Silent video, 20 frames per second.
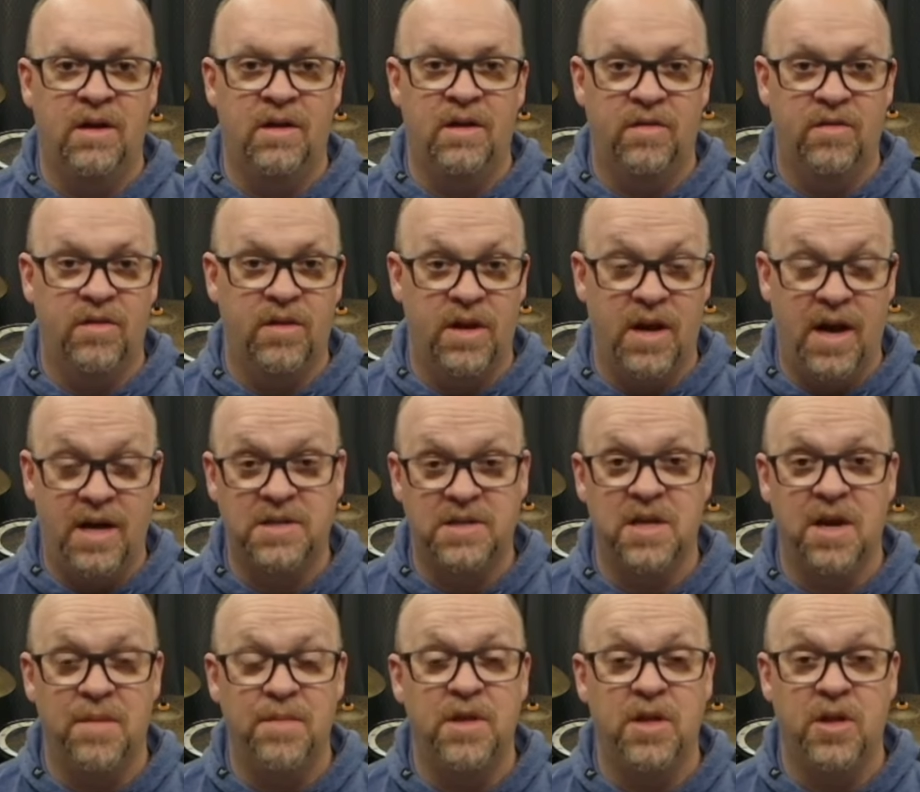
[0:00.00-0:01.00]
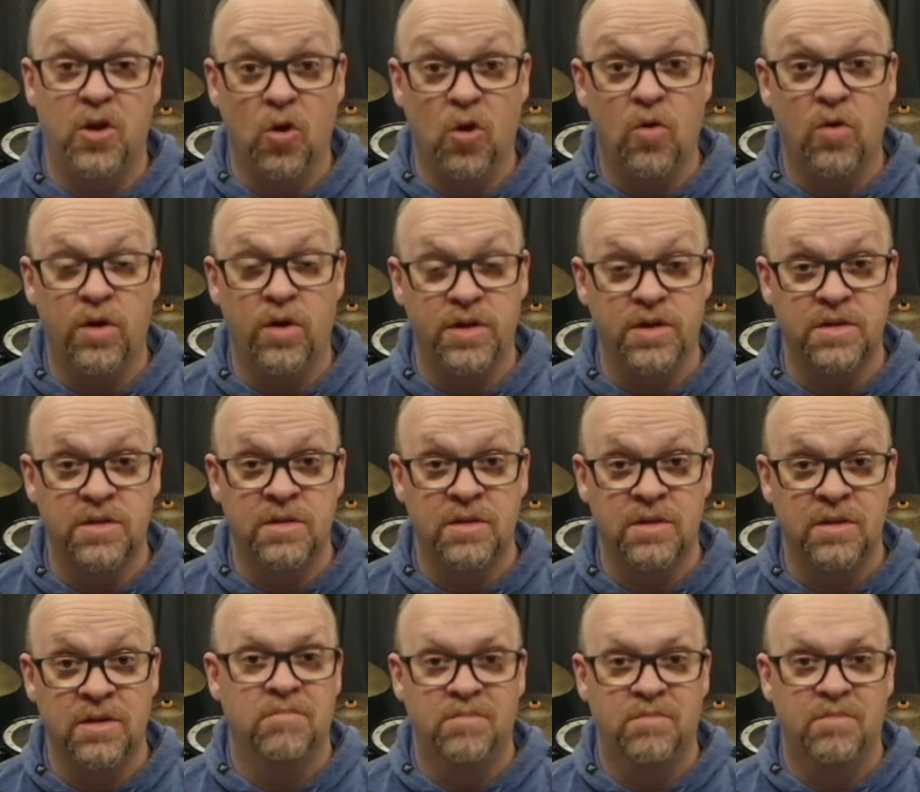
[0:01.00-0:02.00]
the not slamming the door is
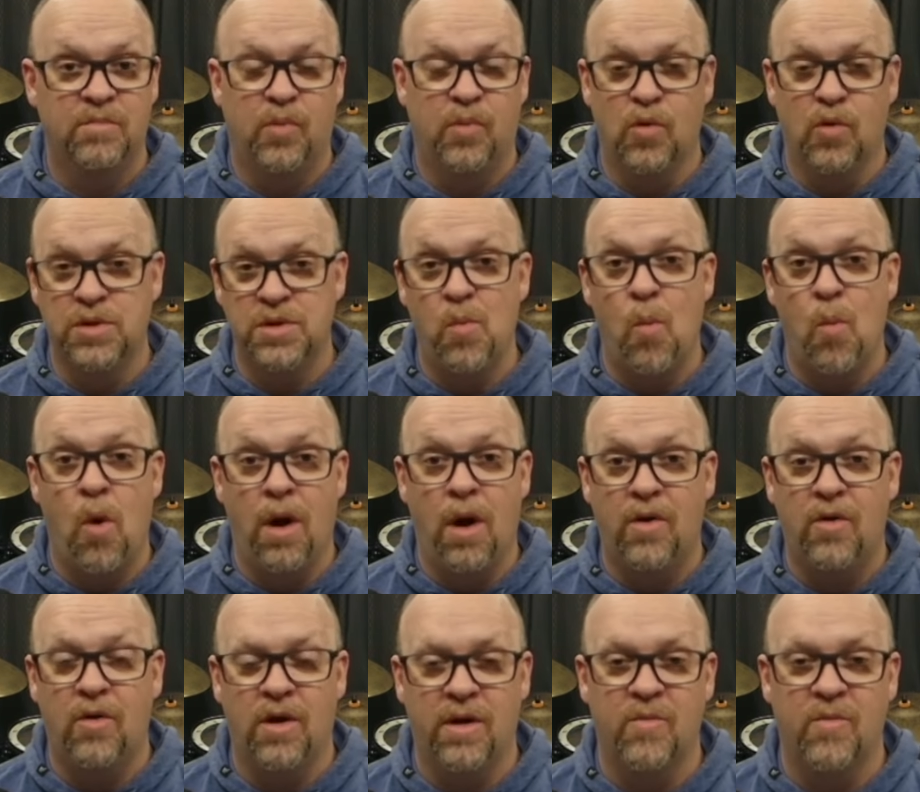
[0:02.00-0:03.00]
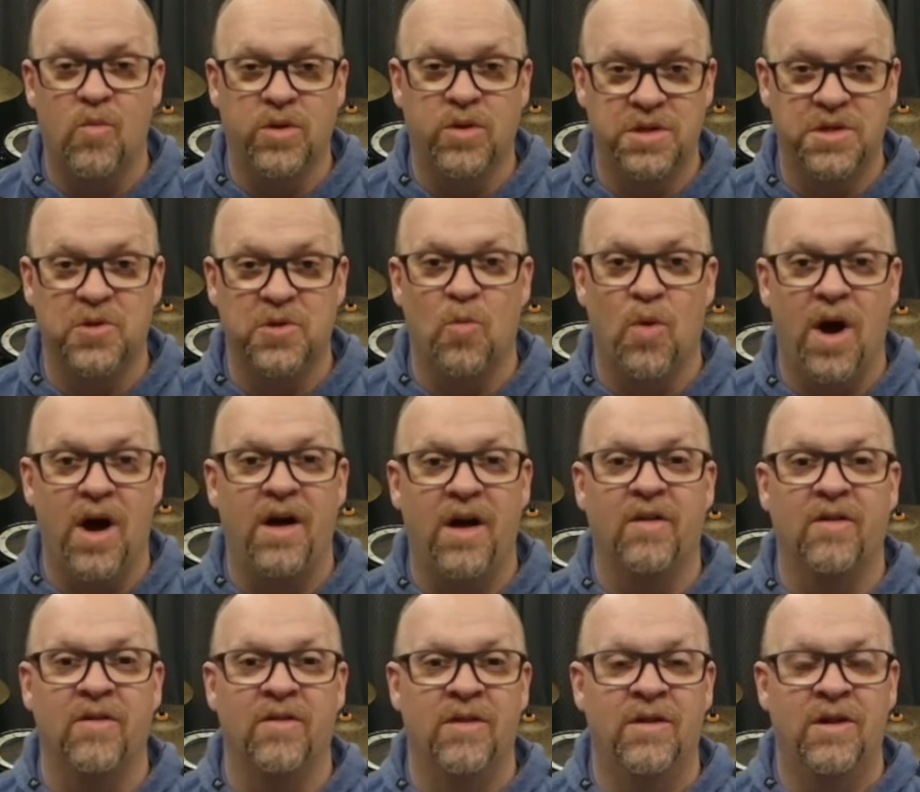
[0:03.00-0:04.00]
pour some water on them once in a
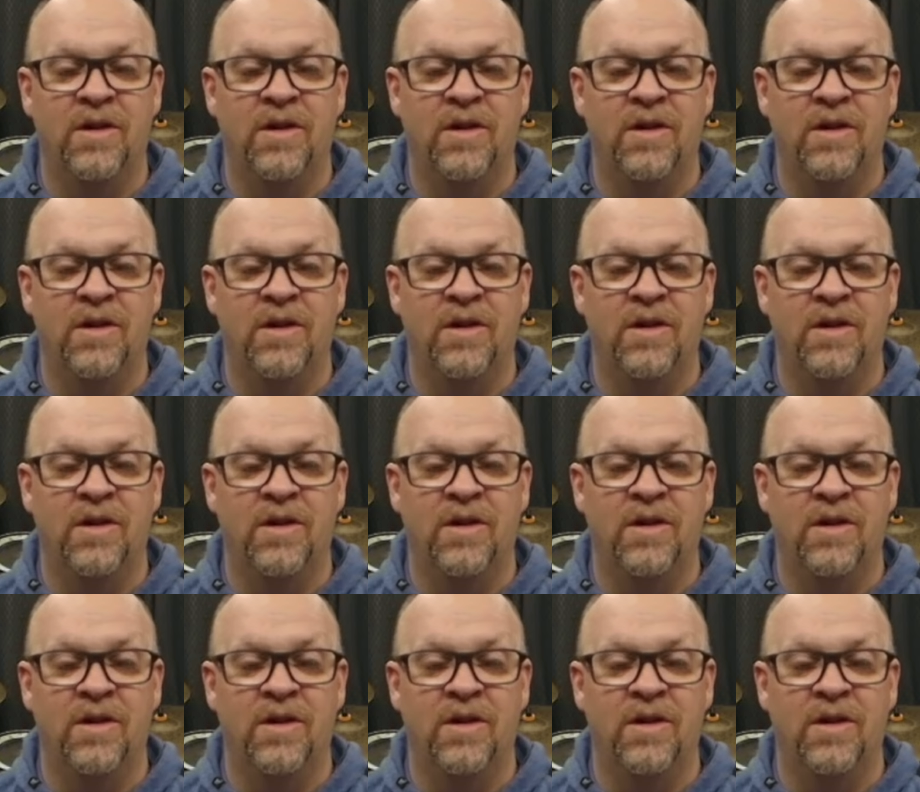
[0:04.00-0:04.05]
while.